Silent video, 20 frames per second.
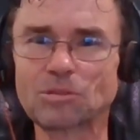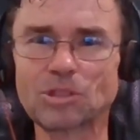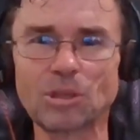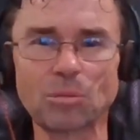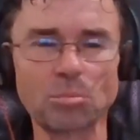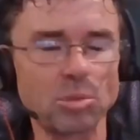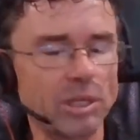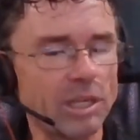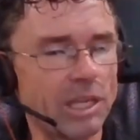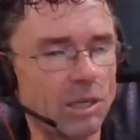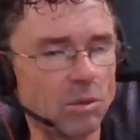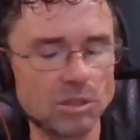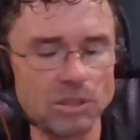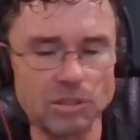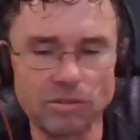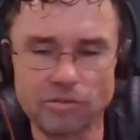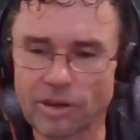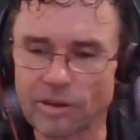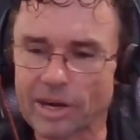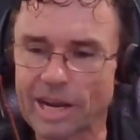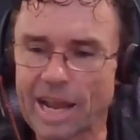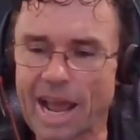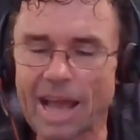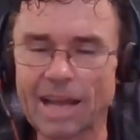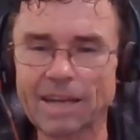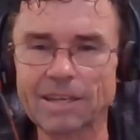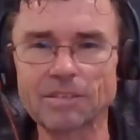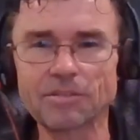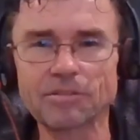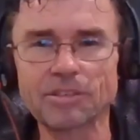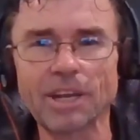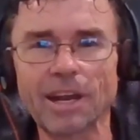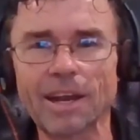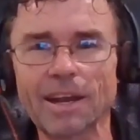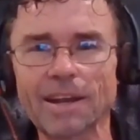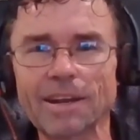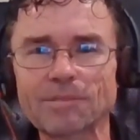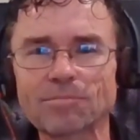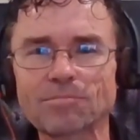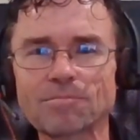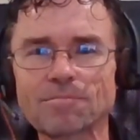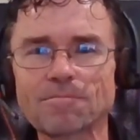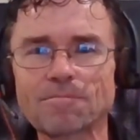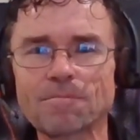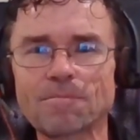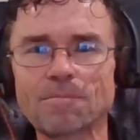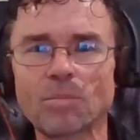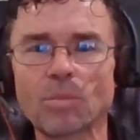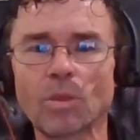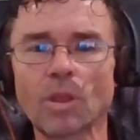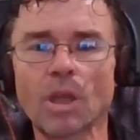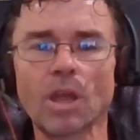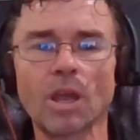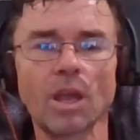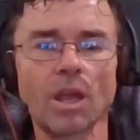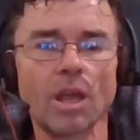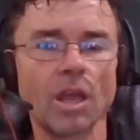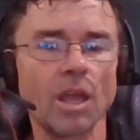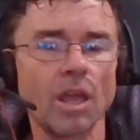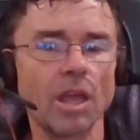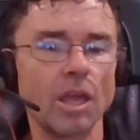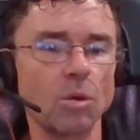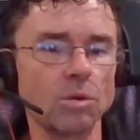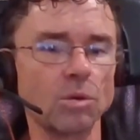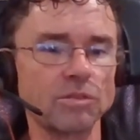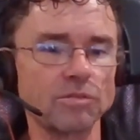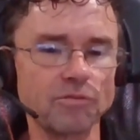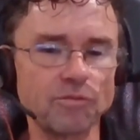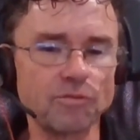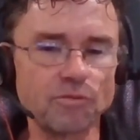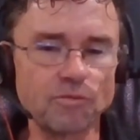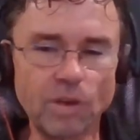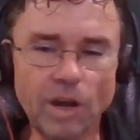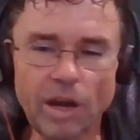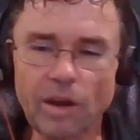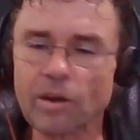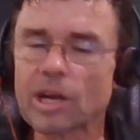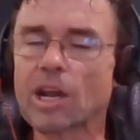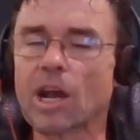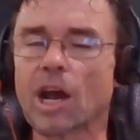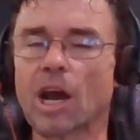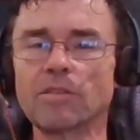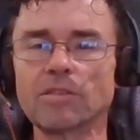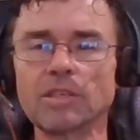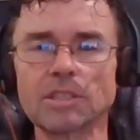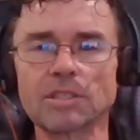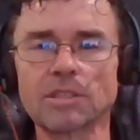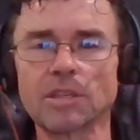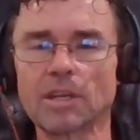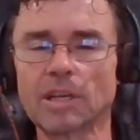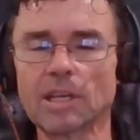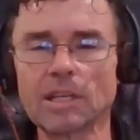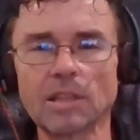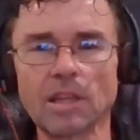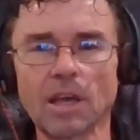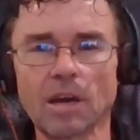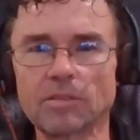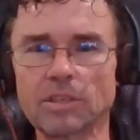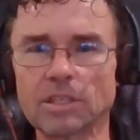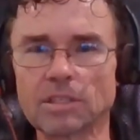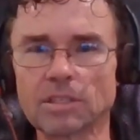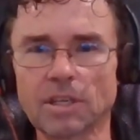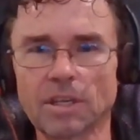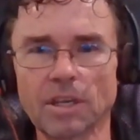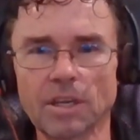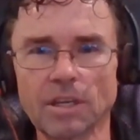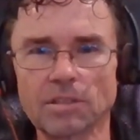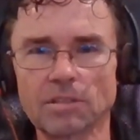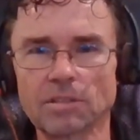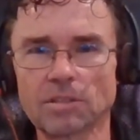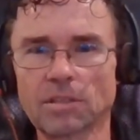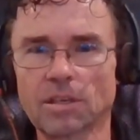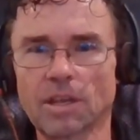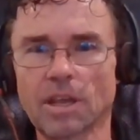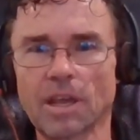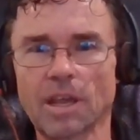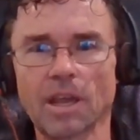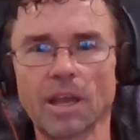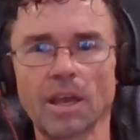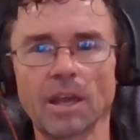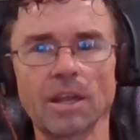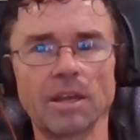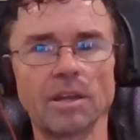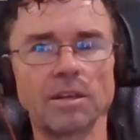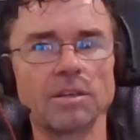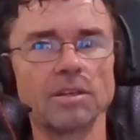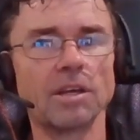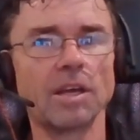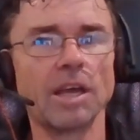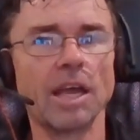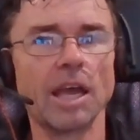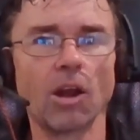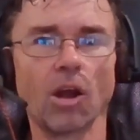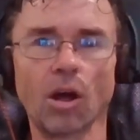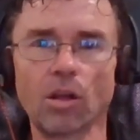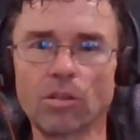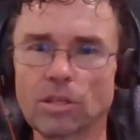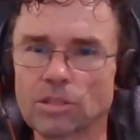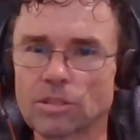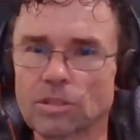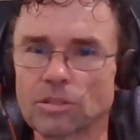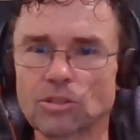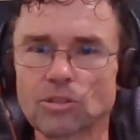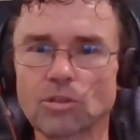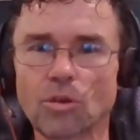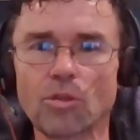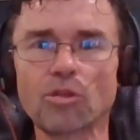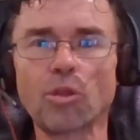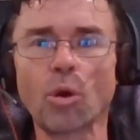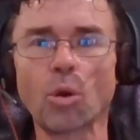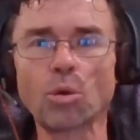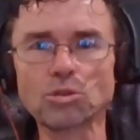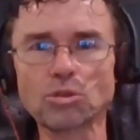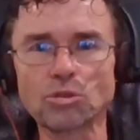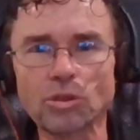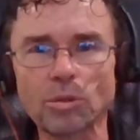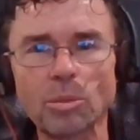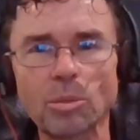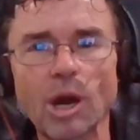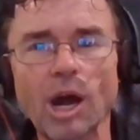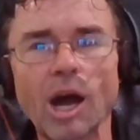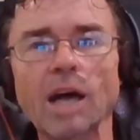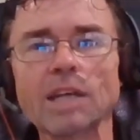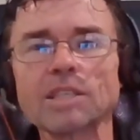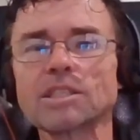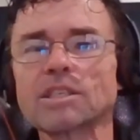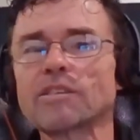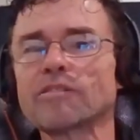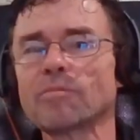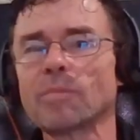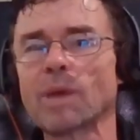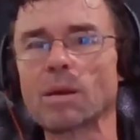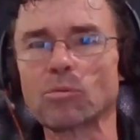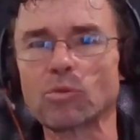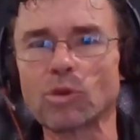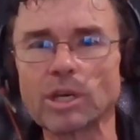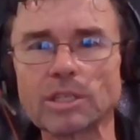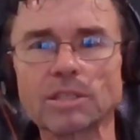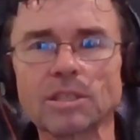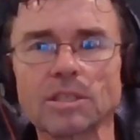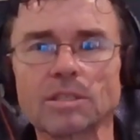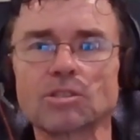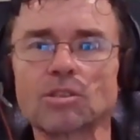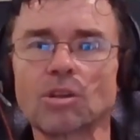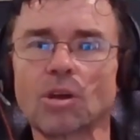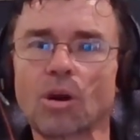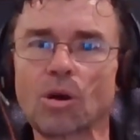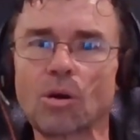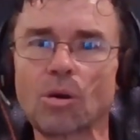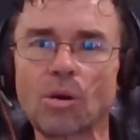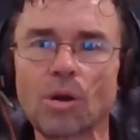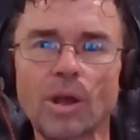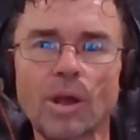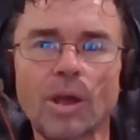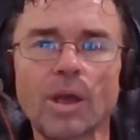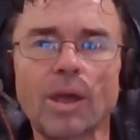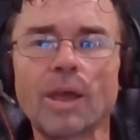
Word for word: simply, he was a very active guy. It was very obvious that he loved his kids and and all this, and so those are the positive memories. And so,